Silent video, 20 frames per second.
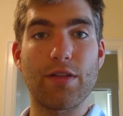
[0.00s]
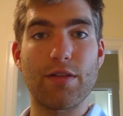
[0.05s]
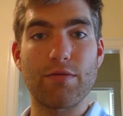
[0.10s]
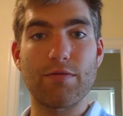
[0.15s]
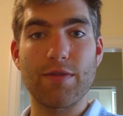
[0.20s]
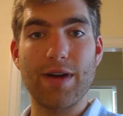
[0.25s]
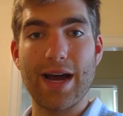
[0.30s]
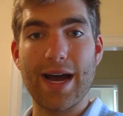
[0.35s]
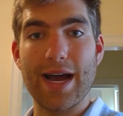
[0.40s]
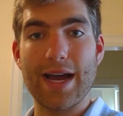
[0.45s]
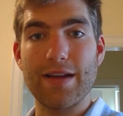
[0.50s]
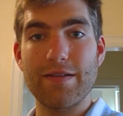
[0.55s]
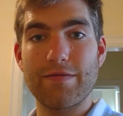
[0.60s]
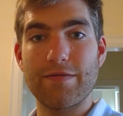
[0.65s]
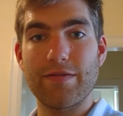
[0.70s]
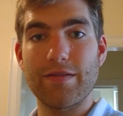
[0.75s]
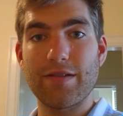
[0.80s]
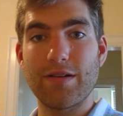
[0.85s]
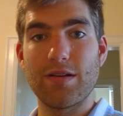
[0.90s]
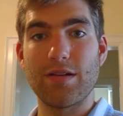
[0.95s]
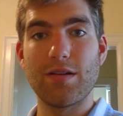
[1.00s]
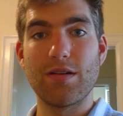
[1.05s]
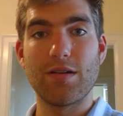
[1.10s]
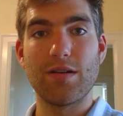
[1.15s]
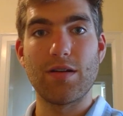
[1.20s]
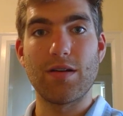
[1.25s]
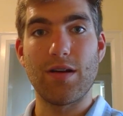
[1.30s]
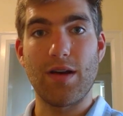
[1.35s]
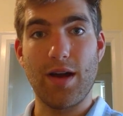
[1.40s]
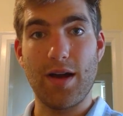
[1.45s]
thrive,
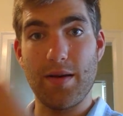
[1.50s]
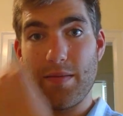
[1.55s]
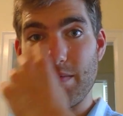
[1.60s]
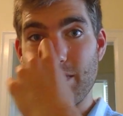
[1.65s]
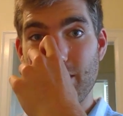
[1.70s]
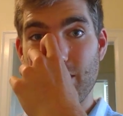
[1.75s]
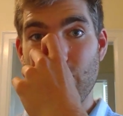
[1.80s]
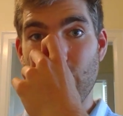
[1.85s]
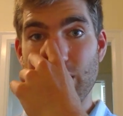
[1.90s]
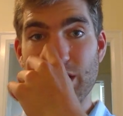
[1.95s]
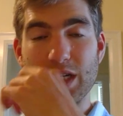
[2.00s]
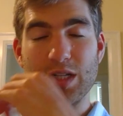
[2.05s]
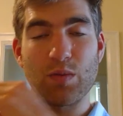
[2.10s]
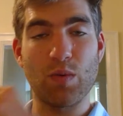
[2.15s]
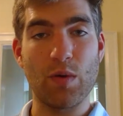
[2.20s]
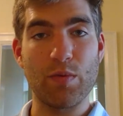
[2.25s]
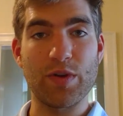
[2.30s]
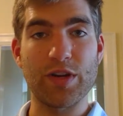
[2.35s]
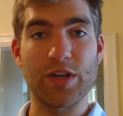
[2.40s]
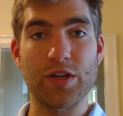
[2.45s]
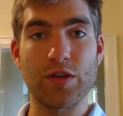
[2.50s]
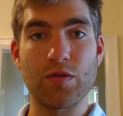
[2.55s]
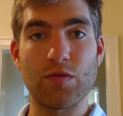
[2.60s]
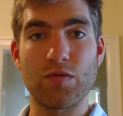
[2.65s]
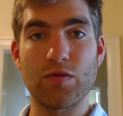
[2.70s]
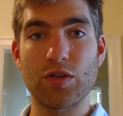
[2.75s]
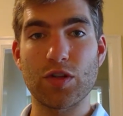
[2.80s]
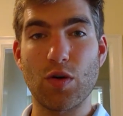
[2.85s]
which is what we do.